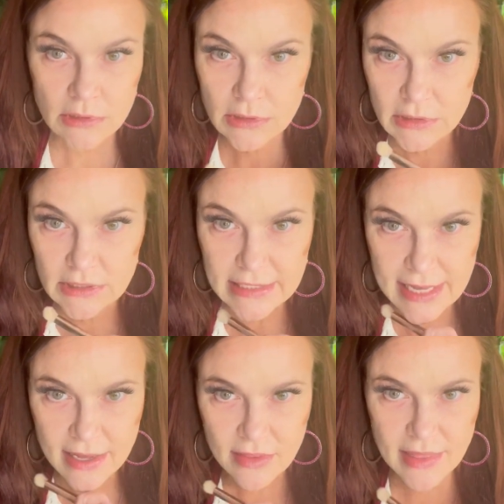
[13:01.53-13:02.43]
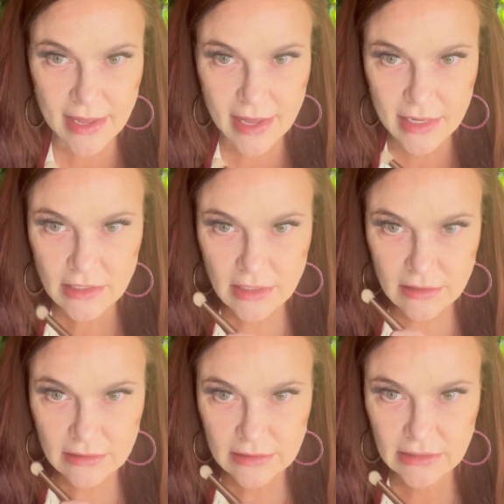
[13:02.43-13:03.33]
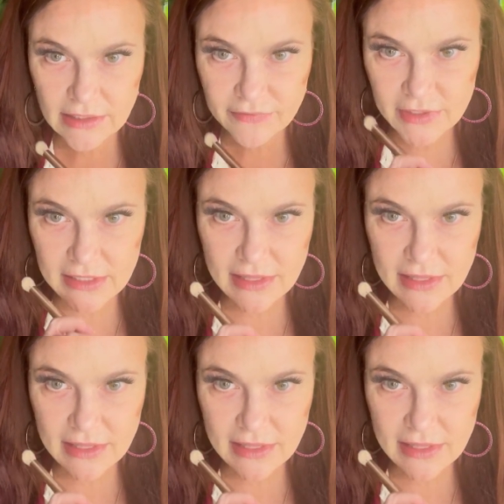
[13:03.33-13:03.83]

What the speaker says: See how that lifted